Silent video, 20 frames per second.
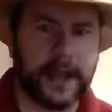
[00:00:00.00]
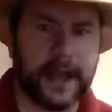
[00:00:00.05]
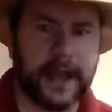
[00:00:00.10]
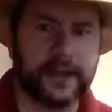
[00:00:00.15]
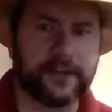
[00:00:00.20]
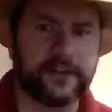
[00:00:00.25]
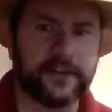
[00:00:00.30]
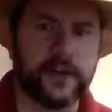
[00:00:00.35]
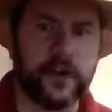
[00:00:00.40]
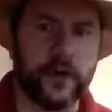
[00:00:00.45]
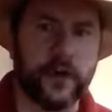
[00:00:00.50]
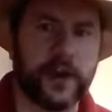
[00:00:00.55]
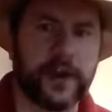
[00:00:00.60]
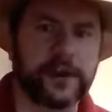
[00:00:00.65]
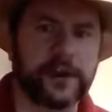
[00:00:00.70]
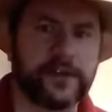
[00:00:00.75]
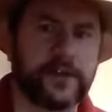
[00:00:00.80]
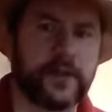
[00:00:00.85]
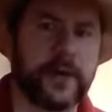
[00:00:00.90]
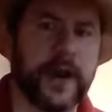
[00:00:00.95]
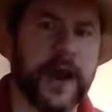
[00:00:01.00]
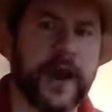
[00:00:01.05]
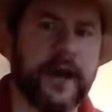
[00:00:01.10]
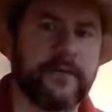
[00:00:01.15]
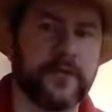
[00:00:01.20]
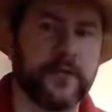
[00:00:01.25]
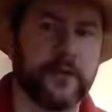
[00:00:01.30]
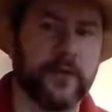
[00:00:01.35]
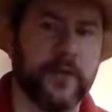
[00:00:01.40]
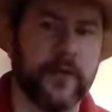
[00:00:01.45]
it's going to
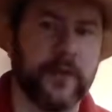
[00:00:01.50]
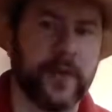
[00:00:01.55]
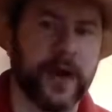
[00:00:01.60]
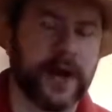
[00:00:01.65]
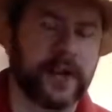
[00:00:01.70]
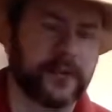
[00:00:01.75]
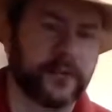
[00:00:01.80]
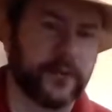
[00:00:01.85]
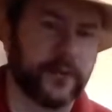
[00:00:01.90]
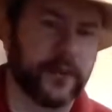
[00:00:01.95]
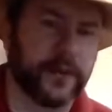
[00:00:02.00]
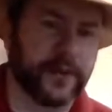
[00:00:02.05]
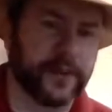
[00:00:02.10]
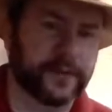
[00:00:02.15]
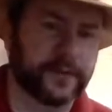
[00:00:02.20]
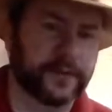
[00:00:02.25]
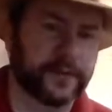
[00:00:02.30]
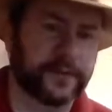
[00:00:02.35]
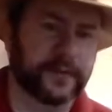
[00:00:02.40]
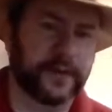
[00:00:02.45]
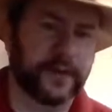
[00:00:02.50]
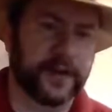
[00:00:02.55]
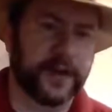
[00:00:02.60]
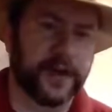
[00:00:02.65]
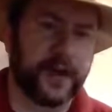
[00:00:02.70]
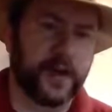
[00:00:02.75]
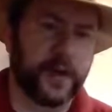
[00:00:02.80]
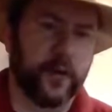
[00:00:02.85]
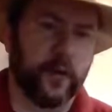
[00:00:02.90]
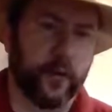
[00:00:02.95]
have the robot do this
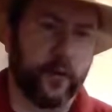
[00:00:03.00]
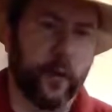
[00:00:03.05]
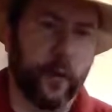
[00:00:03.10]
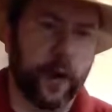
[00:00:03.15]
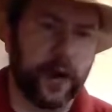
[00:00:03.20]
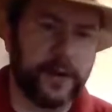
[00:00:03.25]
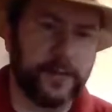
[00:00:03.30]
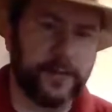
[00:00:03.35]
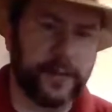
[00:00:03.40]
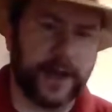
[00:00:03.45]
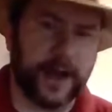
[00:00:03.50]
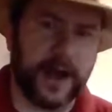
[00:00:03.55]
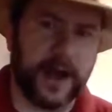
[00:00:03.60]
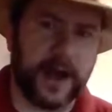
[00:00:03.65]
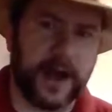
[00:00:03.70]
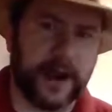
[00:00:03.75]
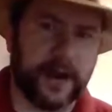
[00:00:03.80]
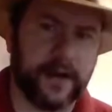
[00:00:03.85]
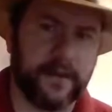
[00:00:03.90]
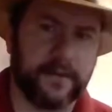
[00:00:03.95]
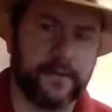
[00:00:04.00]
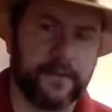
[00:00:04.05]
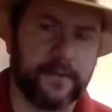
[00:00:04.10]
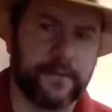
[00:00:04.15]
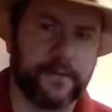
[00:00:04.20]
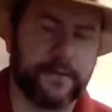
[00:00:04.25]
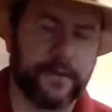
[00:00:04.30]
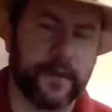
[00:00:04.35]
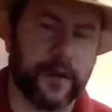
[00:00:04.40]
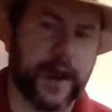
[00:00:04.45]
one block
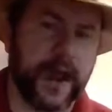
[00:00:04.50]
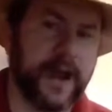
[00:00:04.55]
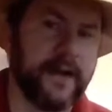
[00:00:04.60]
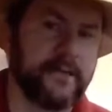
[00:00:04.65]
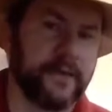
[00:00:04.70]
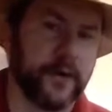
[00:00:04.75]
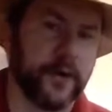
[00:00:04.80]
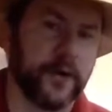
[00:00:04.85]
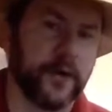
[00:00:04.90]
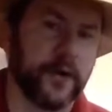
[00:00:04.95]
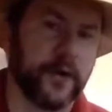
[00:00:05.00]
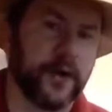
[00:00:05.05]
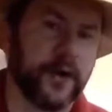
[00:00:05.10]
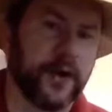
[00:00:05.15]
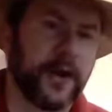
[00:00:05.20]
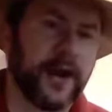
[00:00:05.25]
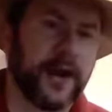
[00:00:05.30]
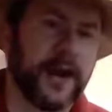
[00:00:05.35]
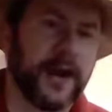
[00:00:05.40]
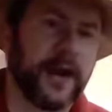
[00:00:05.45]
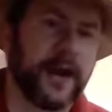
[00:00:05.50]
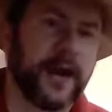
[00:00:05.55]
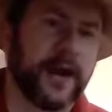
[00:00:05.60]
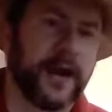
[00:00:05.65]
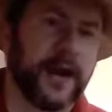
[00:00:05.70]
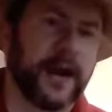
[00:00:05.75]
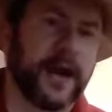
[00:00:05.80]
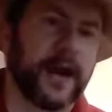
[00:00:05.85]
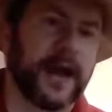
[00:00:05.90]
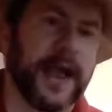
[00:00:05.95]
forever,
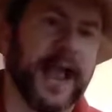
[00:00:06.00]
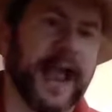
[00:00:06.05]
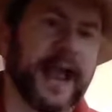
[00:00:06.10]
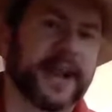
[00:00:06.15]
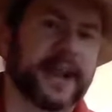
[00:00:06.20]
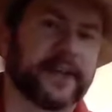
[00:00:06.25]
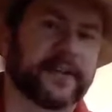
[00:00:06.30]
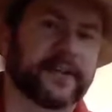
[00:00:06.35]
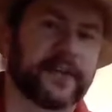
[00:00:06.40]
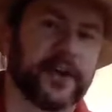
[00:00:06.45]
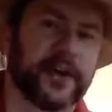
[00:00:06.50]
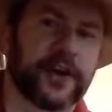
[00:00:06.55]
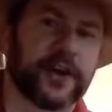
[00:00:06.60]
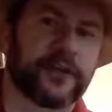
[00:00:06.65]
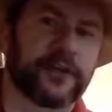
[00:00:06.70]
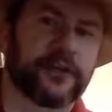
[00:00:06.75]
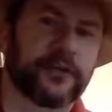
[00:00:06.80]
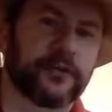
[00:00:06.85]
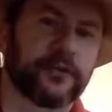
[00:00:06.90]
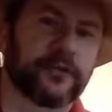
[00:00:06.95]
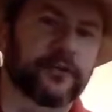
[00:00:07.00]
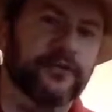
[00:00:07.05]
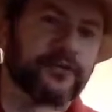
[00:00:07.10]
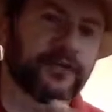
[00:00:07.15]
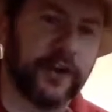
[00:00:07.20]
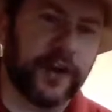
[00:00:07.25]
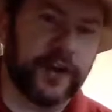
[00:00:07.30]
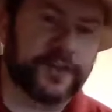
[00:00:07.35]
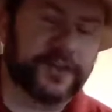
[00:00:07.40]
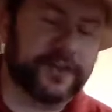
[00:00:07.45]
and it's going to do
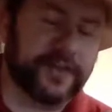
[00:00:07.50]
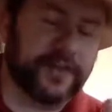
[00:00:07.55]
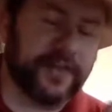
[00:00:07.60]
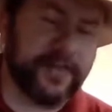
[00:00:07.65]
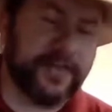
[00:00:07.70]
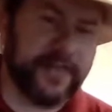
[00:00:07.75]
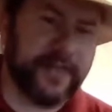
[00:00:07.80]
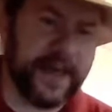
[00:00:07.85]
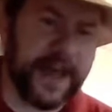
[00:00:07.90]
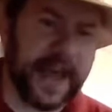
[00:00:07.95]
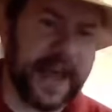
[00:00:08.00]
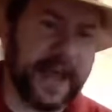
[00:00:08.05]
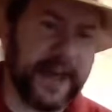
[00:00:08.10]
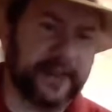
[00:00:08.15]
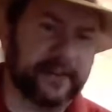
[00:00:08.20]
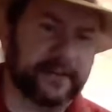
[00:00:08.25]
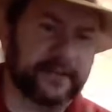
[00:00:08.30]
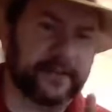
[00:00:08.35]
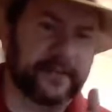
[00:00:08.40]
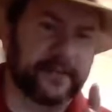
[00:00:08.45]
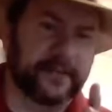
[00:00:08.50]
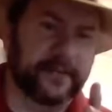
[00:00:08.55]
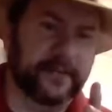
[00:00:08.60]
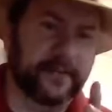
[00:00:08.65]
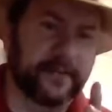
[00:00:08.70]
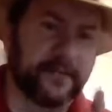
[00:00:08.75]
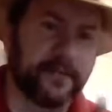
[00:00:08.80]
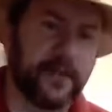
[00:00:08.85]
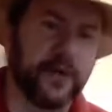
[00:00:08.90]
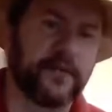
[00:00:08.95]
just that
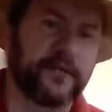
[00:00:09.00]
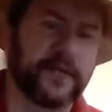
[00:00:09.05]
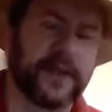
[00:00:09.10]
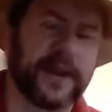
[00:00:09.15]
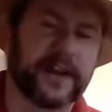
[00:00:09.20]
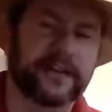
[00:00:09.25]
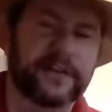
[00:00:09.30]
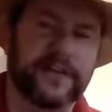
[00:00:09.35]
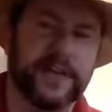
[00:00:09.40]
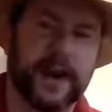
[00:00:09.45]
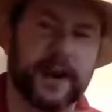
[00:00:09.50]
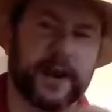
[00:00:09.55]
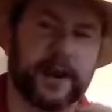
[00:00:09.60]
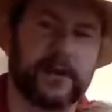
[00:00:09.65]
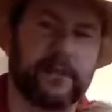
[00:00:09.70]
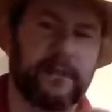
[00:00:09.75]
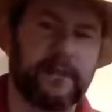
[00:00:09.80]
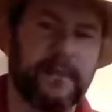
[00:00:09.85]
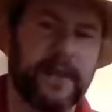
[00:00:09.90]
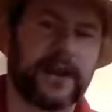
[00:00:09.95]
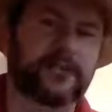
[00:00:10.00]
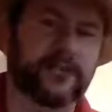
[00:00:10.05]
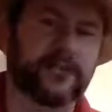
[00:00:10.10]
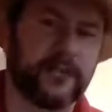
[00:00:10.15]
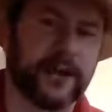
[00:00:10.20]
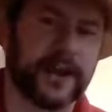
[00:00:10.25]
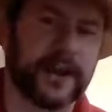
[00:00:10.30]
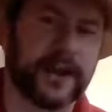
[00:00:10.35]
movement. It's not going to measure